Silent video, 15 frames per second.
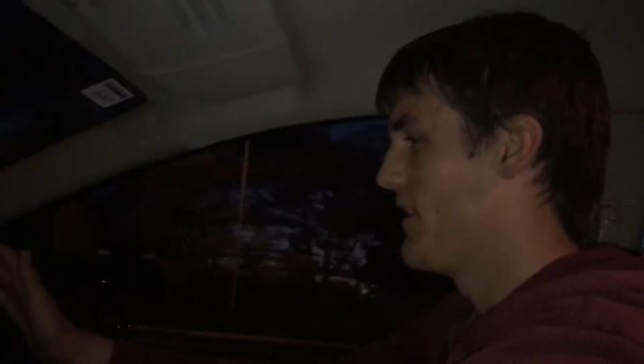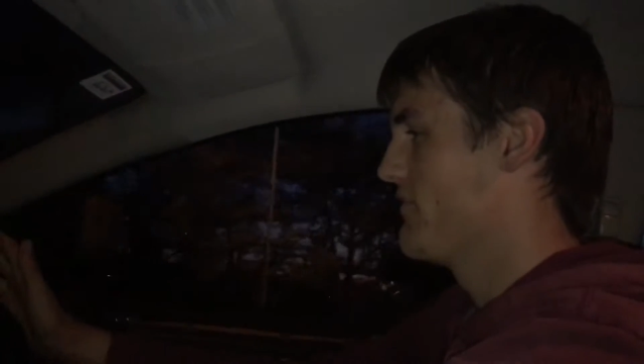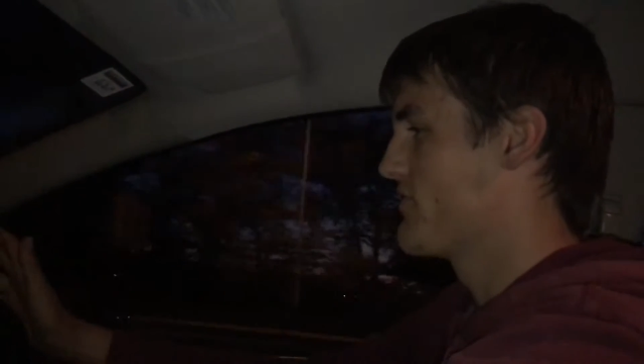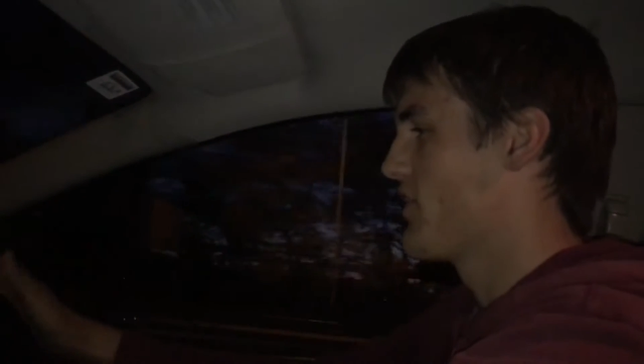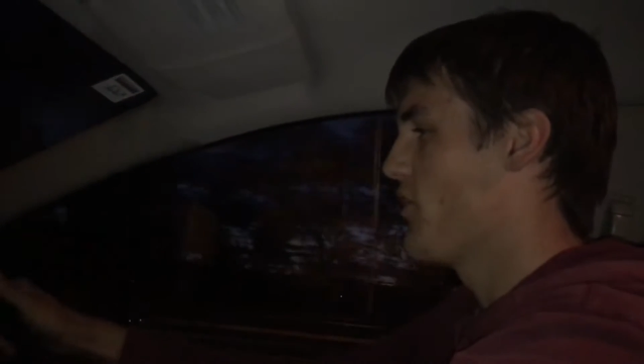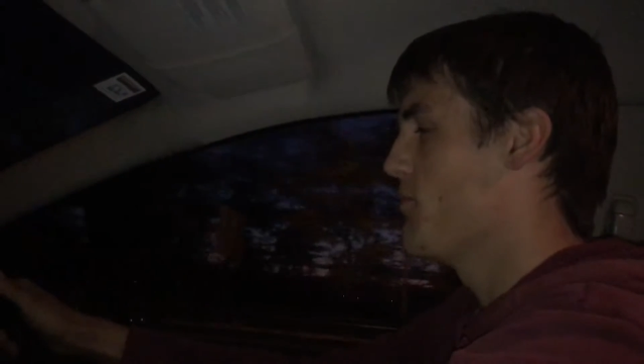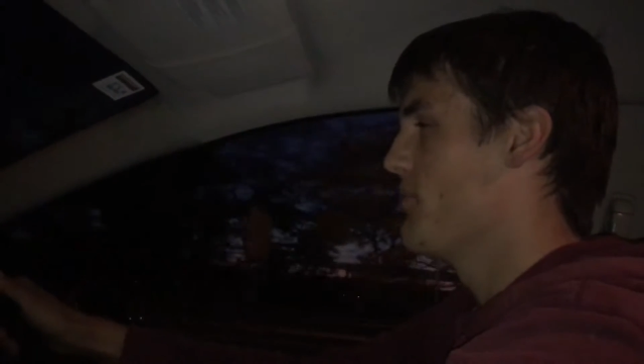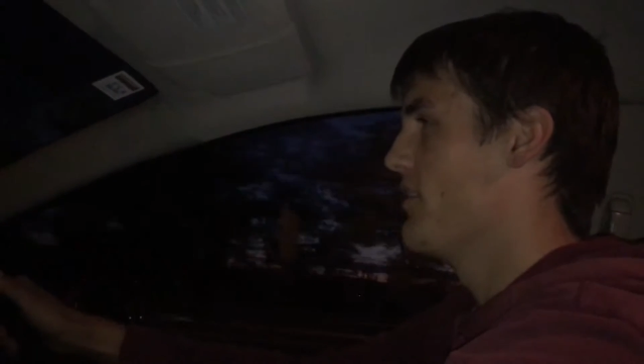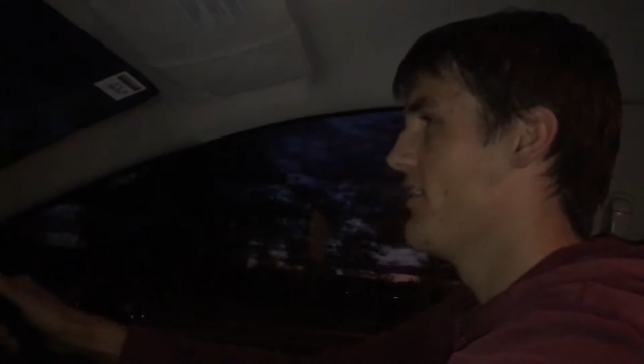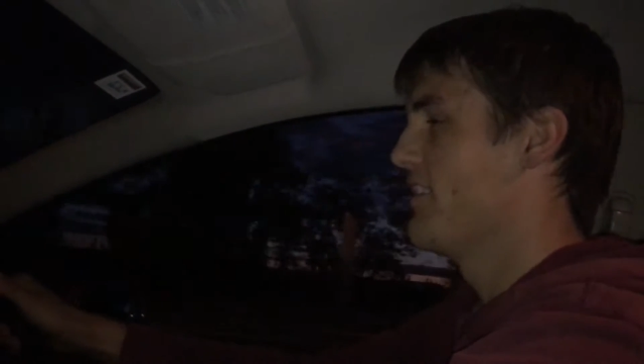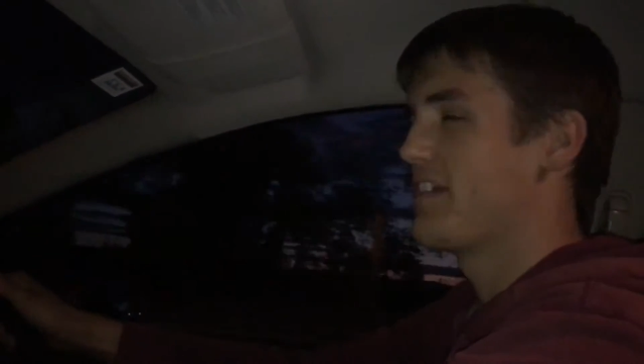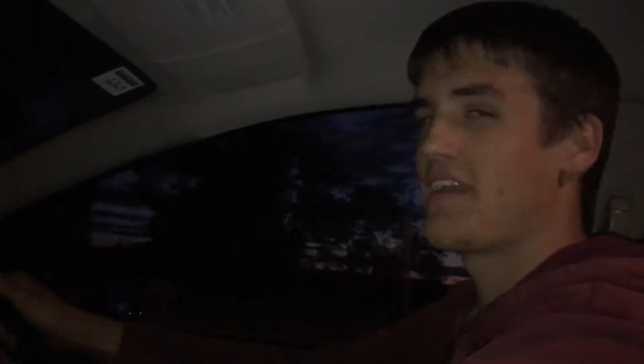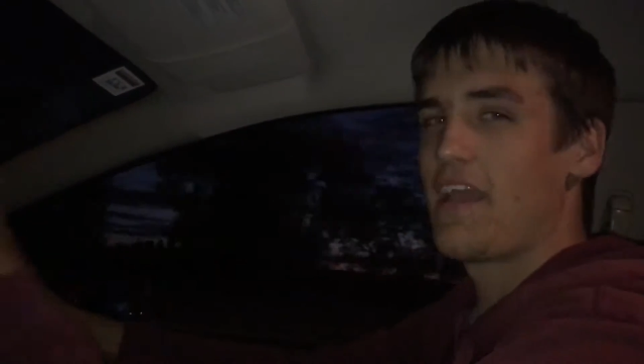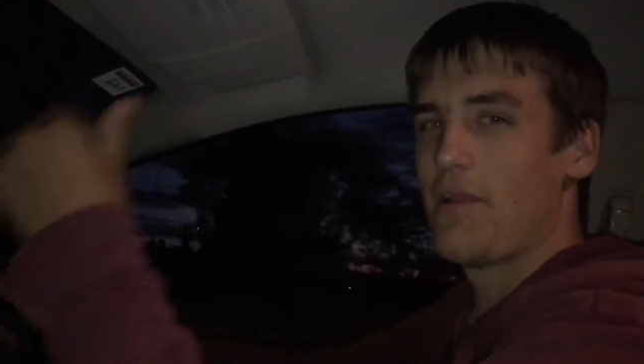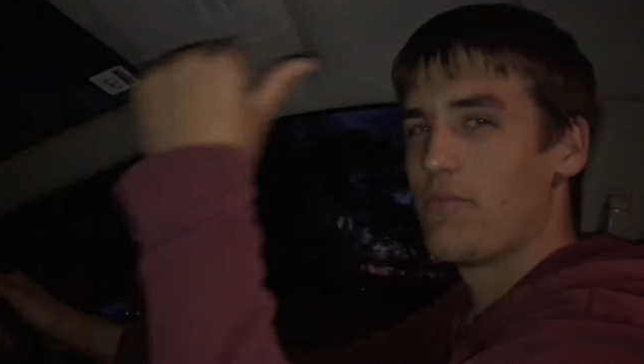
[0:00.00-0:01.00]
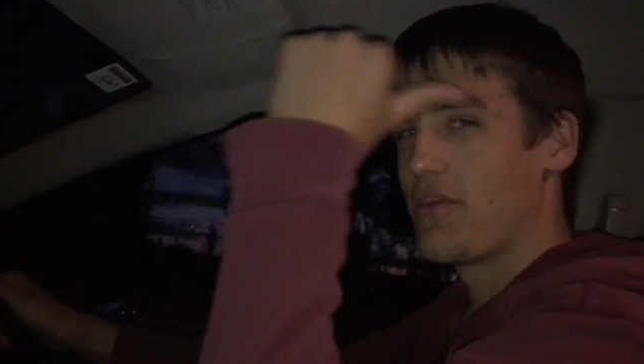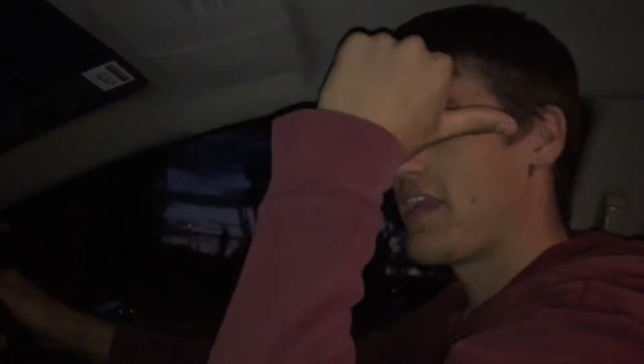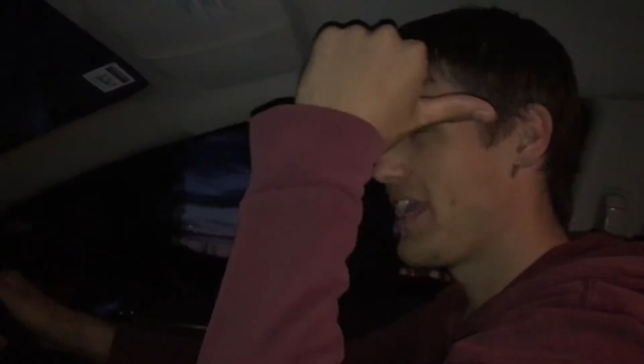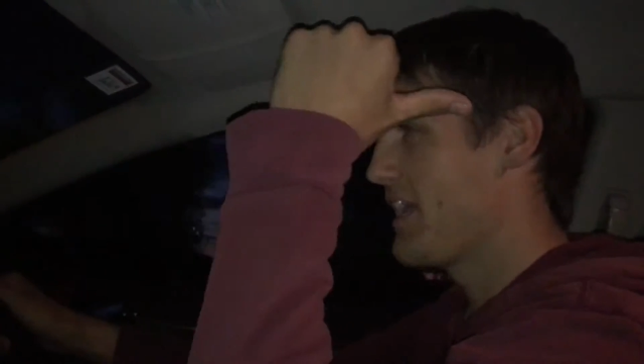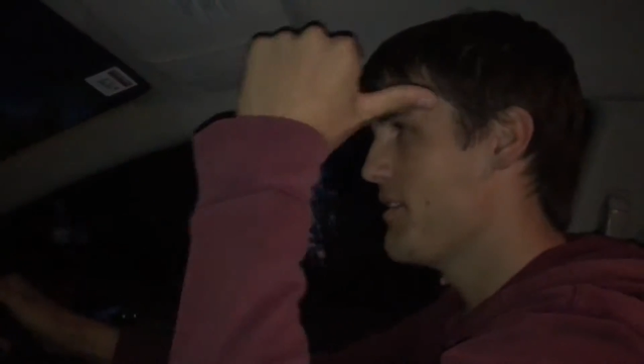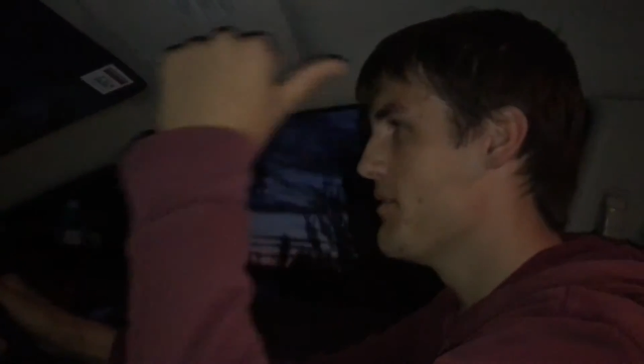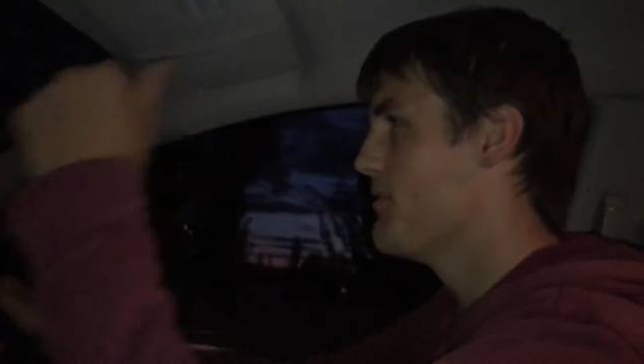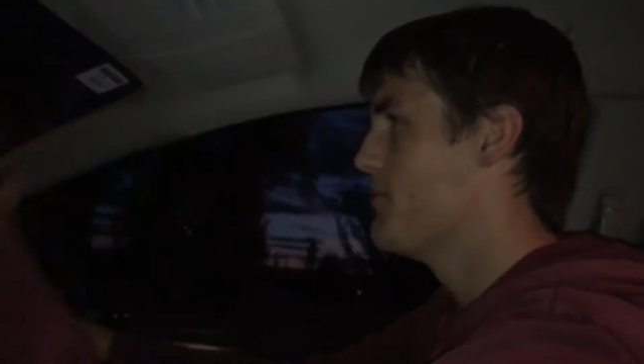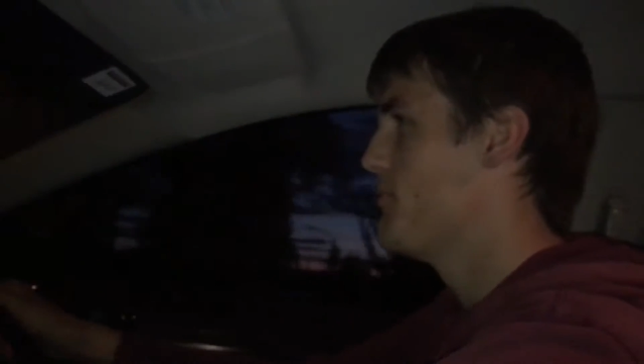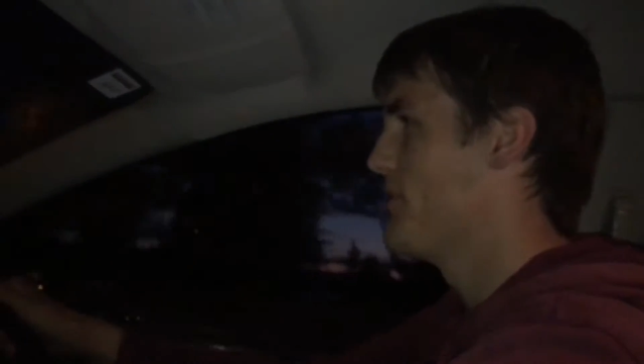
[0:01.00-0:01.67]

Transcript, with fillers: I've got my camera gear